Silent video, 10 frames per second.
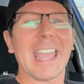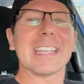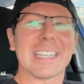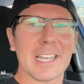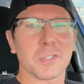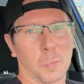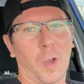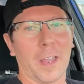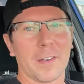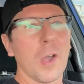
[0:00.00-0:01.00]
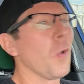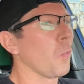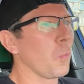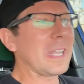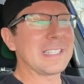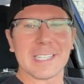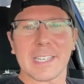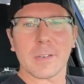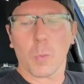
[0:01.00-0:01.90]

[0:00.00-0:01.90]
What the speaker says: And guess what? We did